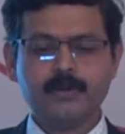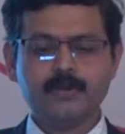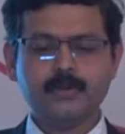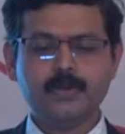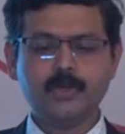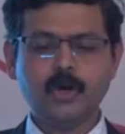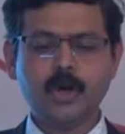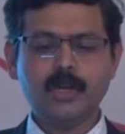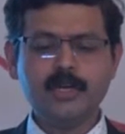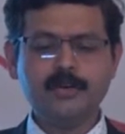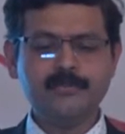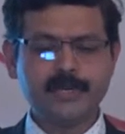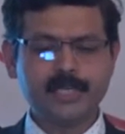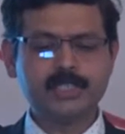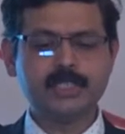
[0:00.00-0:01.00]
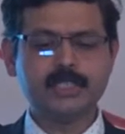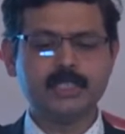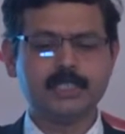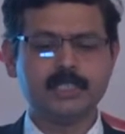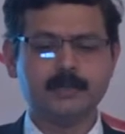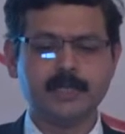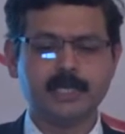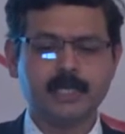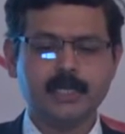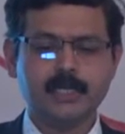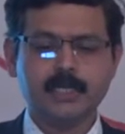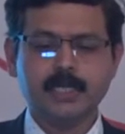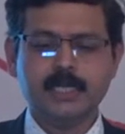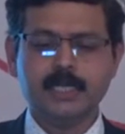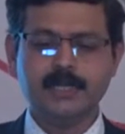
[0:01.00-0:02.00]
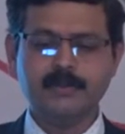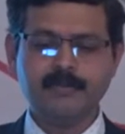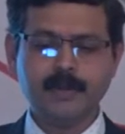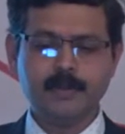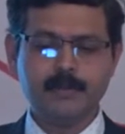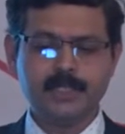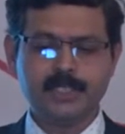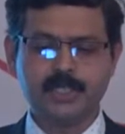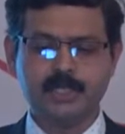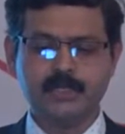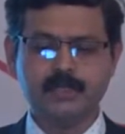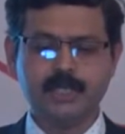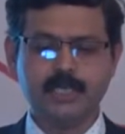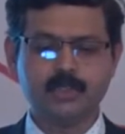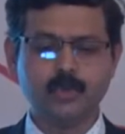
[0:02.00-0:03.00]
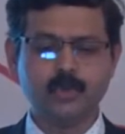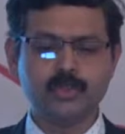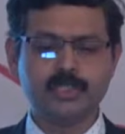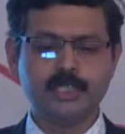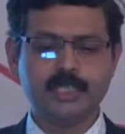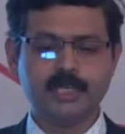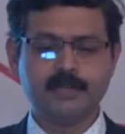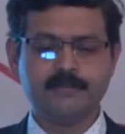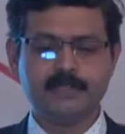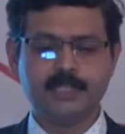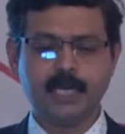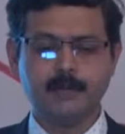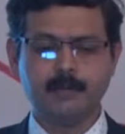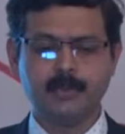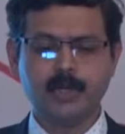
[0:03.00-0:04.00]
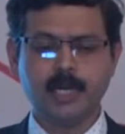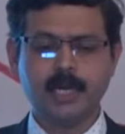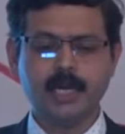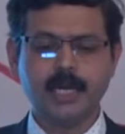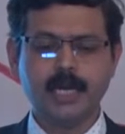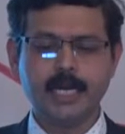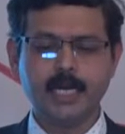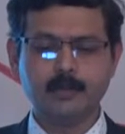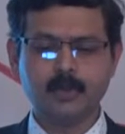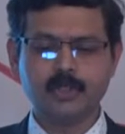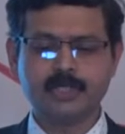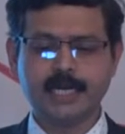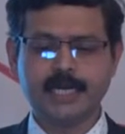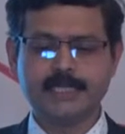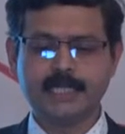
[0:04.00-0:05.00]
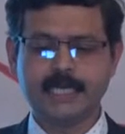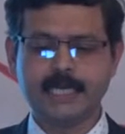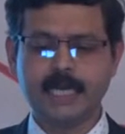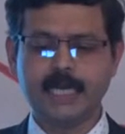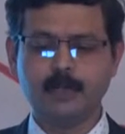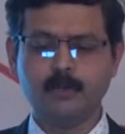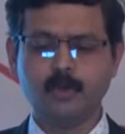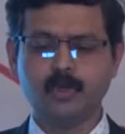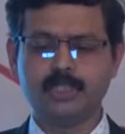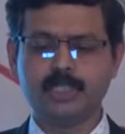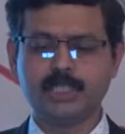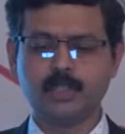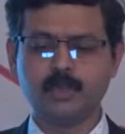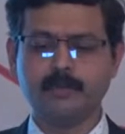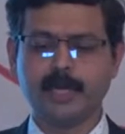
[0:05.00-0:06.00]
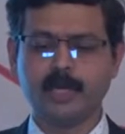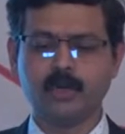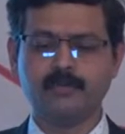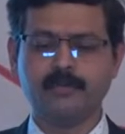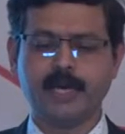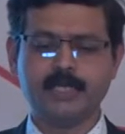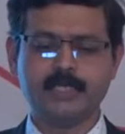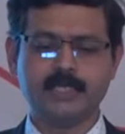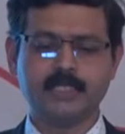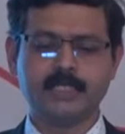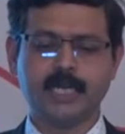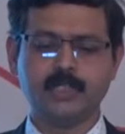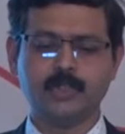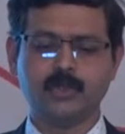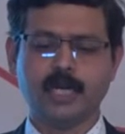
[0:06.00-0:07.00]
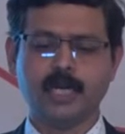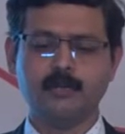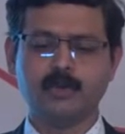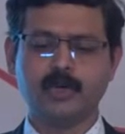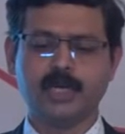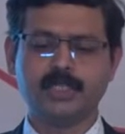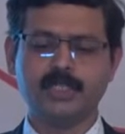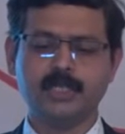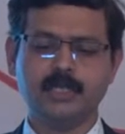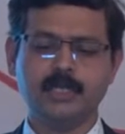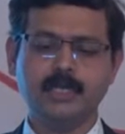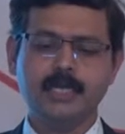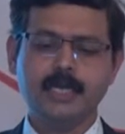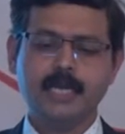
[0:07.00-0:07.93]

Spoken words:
So non-infectious systemic inflammation associated with adipocytes and adipose tissue macrophages cytokine production